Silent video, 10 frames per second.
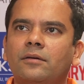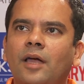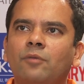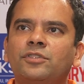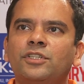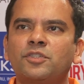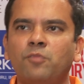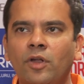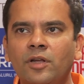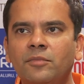I would say
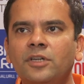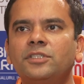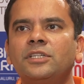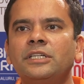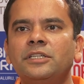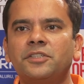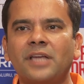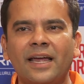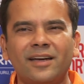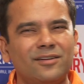smaller merchants
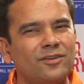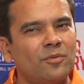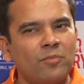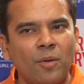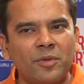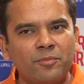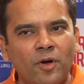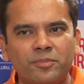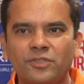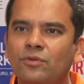and, you know, mom and
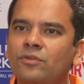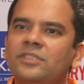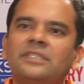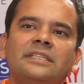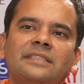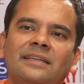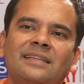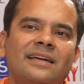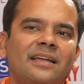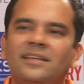pop stores and things like
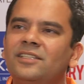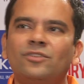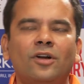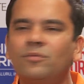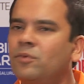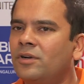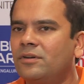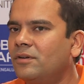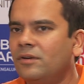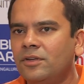that is not what,
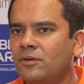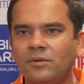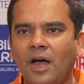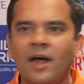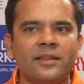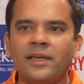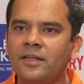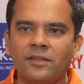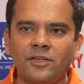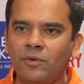you know, are there
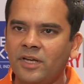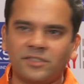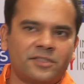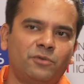in the US.